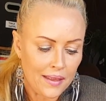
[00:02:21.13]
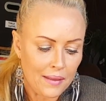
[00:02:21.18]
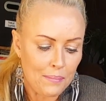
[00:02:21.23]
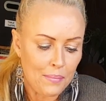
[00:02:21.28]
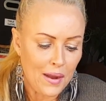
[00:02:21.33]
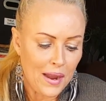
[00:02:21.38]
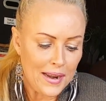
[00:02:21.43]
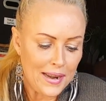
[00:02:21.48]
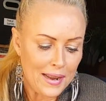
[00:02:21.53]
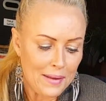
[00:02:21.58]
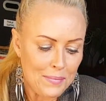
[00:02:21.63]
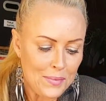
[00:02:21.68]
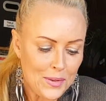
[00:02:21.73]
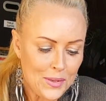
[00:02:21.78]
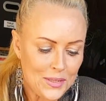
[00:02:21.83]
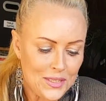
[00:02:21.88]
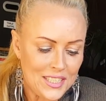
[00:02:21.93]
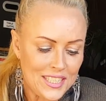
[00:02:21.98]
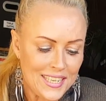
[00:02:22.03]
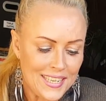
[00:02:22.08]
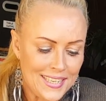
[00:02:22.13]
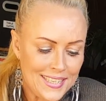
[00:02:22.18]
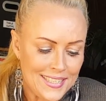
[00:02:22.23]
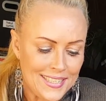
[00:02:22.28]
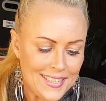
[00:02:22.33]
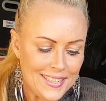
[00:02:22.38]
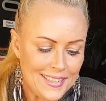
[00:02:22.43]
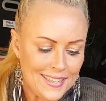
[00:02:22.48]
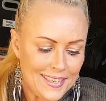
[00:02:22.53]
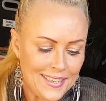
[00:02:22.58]
Pineapple,
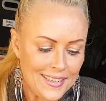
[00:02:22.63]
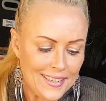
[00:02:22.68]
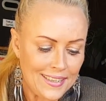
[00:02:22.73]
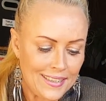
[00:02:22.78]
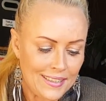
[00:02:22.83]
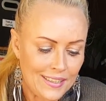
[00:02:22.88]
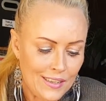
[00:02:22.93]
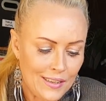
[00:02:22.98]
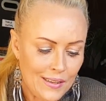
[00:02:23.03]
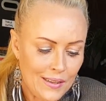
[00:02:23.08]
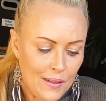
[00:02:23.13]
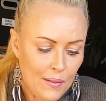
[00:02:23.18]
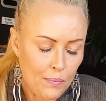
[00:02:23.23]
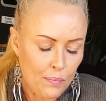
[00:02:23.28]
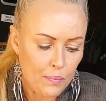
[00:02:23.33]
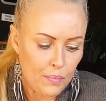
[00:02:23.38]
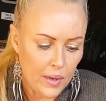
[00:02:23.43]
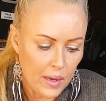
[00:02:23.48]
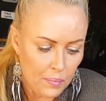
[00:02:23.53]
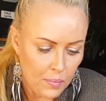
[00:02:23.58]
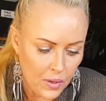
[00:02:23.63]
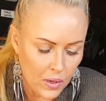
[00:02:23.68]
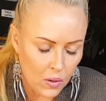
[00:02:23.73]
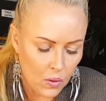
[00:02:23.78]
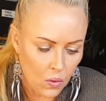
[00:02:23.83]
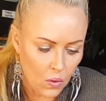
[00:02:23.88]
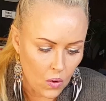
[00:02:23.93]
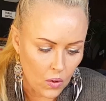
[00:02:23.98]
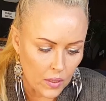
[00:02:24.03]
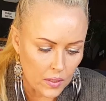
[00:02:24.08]
ginger,
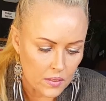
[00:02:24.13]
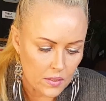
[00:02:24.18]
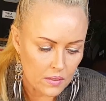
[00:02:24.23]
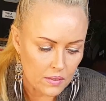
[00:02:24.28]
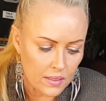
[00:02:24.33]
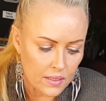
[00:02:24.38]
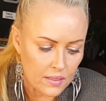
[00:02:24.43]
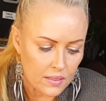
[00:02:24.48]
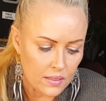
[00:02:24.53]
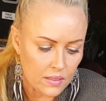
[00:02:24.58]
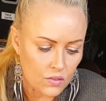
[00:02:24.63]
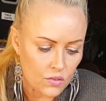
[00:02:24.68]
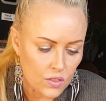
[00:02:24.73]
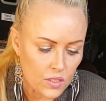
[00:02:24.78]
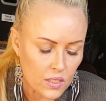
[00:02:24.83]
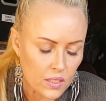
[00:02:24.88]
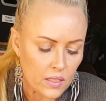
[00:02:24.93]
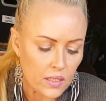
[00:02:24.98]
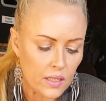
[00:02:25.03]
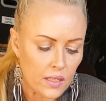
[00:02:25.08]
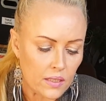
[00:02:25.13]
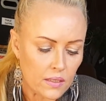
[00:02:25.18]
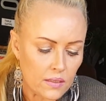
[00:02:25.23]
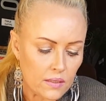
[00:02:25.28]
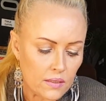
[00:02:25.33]
peppercorn, so that's interesting.